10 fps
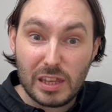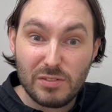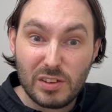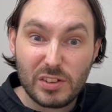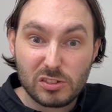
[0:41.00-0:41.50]

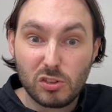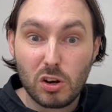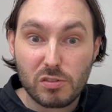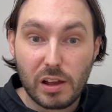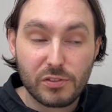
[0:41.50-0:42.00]
it's not
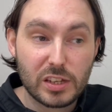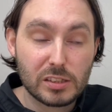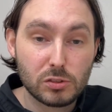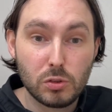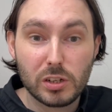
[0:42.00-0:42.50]
graphic, it's
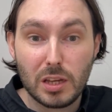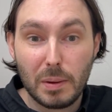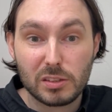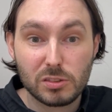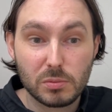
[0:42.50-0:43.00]
talking
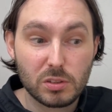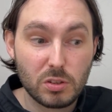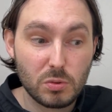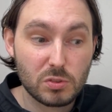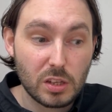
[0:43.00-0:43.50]
about someone
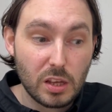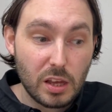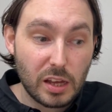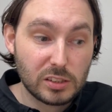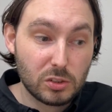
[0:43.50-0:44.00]
who's,
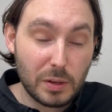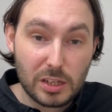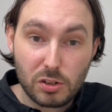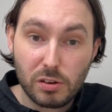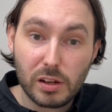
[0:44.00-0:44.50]
in
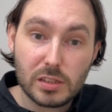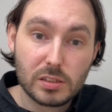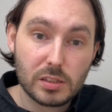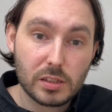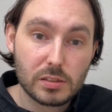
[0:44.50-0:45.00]

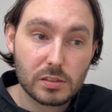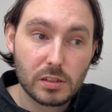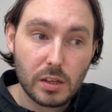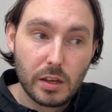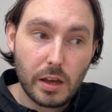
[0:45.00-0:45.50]
crisis.
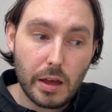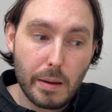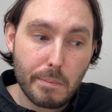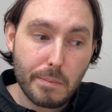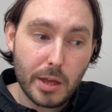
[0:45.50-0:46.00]

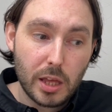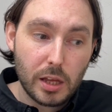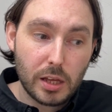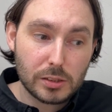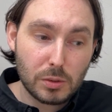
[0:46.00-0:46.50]

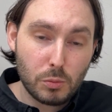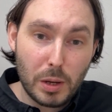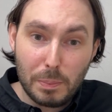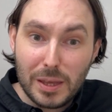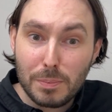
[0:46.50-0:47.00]
We're
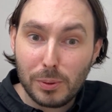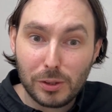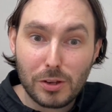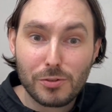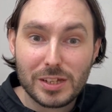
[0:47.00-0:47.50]
people
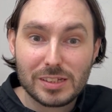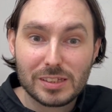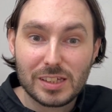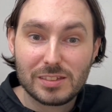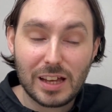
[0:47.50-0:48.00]
that are reading
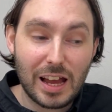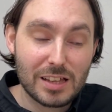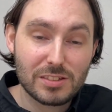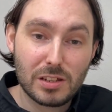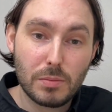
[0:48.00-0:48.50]
this. That
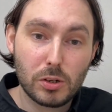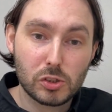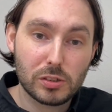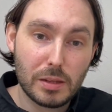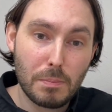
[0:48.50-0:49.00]
has an
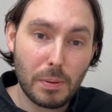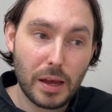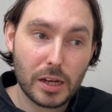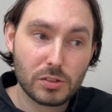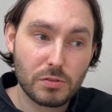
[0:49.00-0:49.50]
emotional
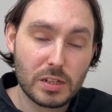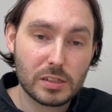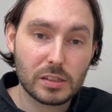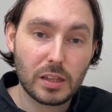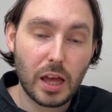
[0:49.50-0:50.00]
impact
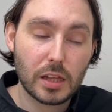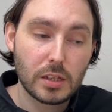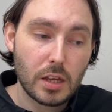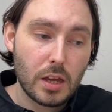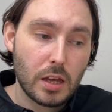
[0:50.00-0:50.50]
reading that.
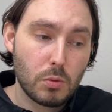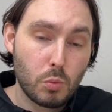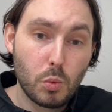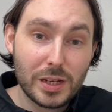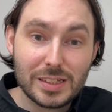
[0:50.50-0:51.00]

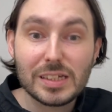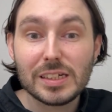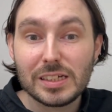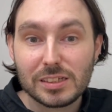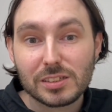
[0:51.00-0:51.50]
We
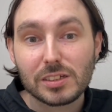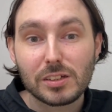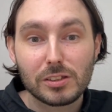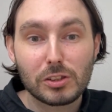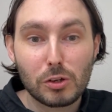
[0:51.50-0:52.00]
need
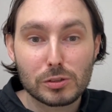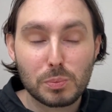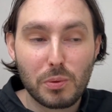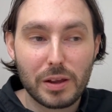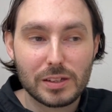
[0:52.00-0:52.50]
those
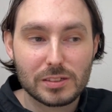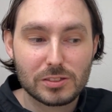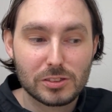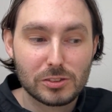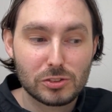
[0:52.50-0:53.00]

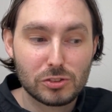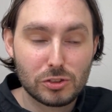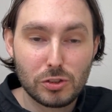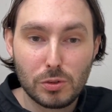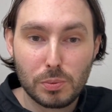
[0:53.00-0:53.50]
breaks
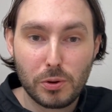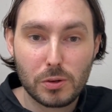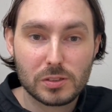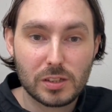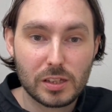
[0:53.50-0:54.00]
to
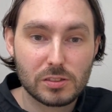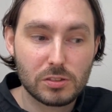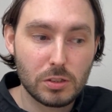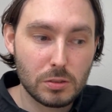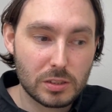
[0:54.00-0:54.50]
process,
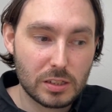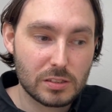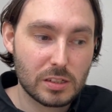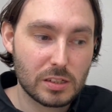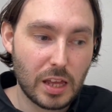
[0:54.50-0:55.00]
to
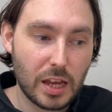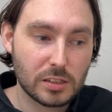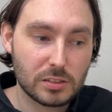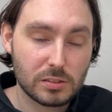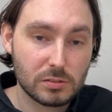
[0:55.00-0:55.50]
disconnect,